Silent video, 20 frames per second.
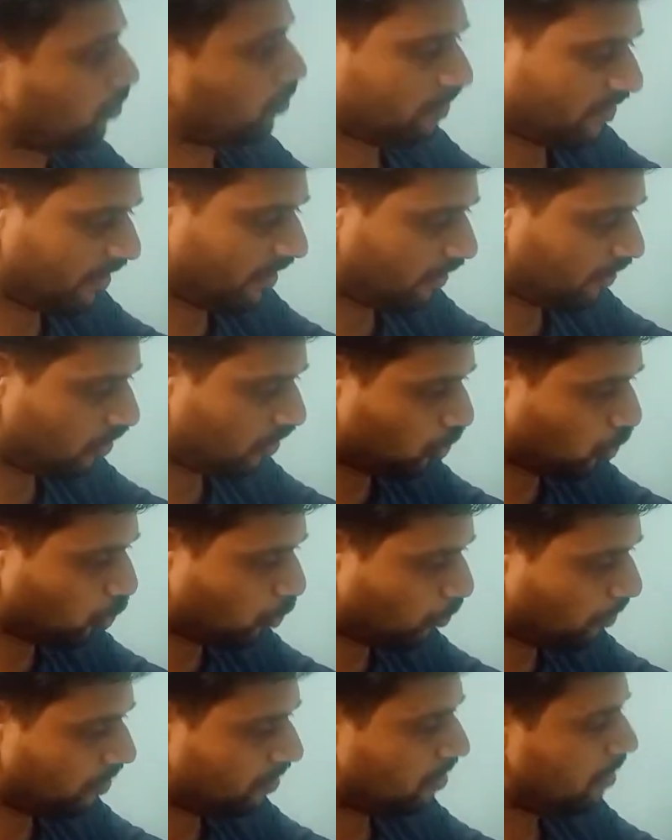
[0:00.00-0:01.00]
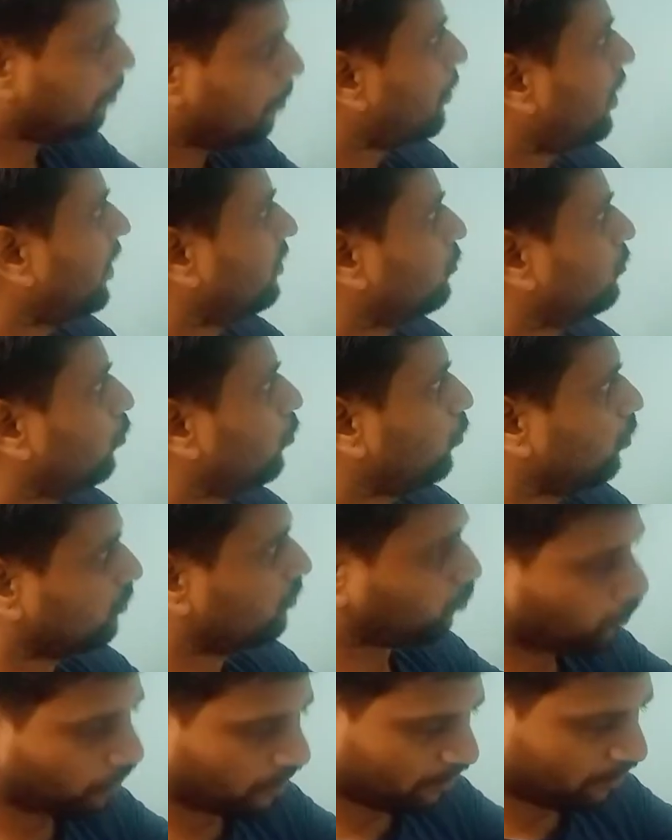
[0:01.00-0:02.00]
3t cube minus 2t
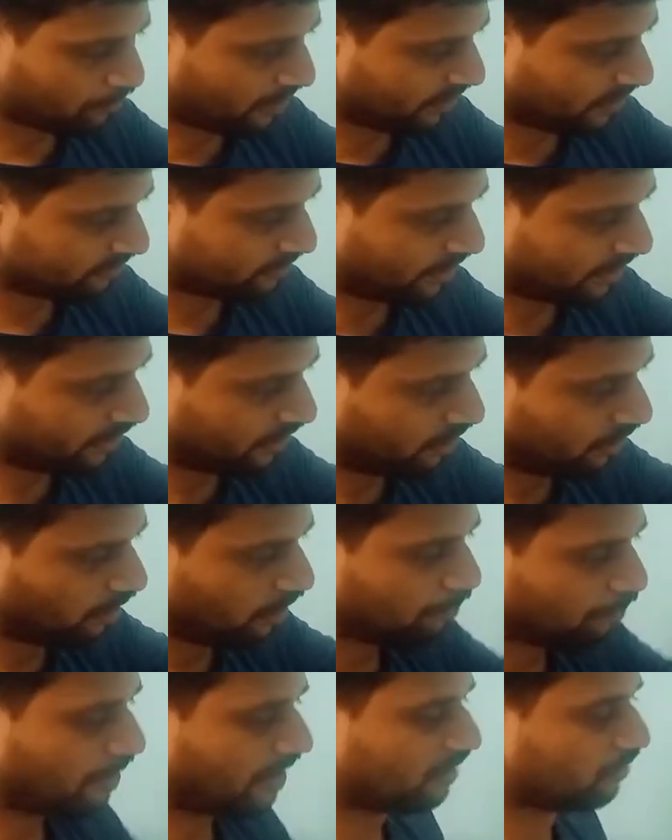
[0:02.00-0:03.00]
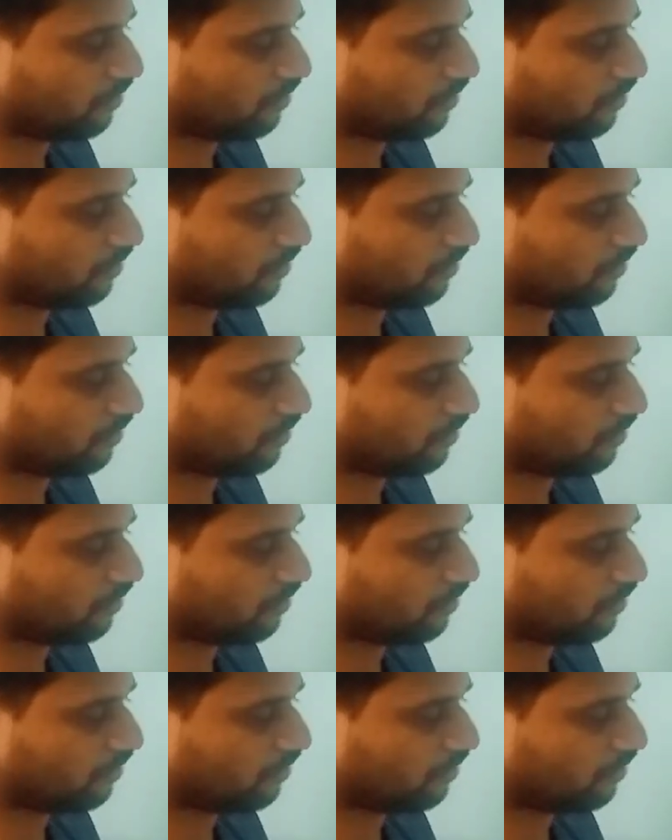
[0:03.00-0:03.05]
square minus 9t minus